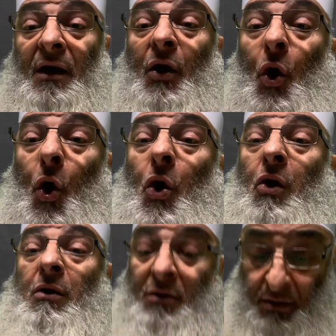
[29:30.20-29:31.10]

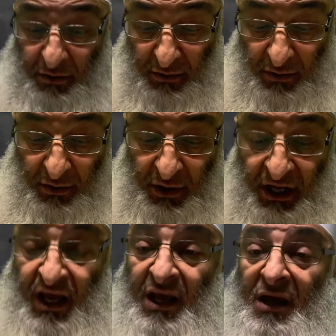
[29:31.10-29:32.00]
or
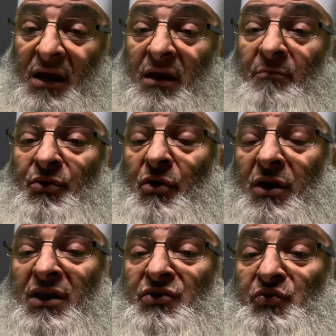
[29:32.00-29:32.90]
he broke
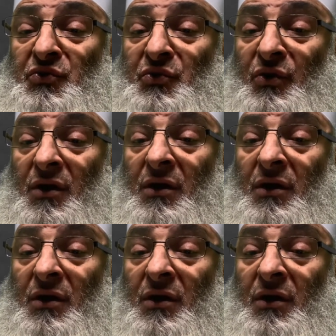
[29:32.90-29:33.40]
his wudu,